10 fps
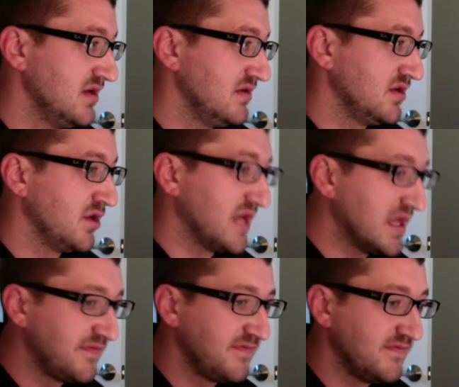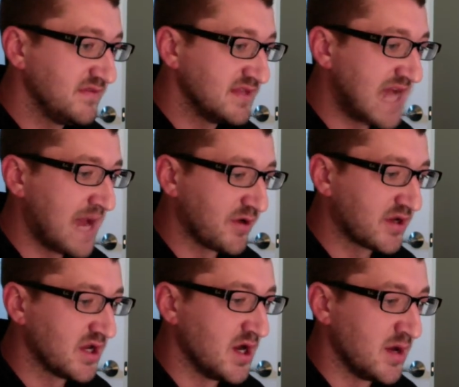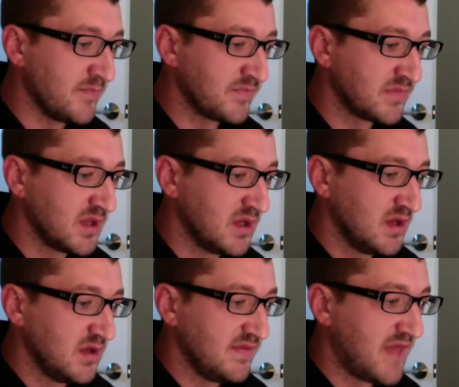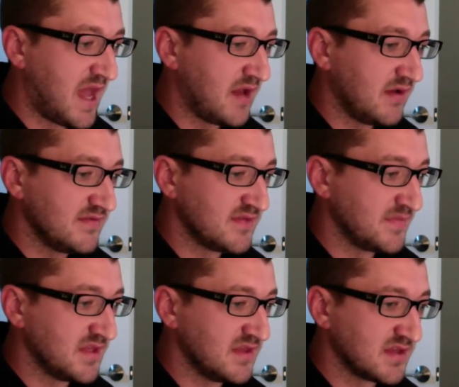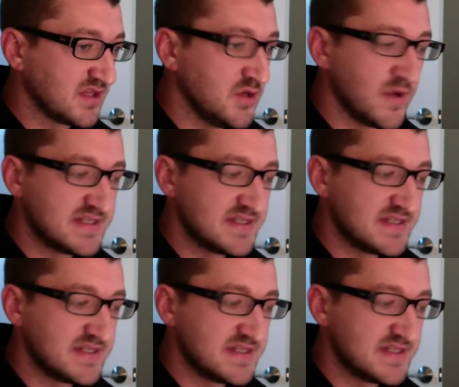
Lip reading: if the time were to come that something like the U.S.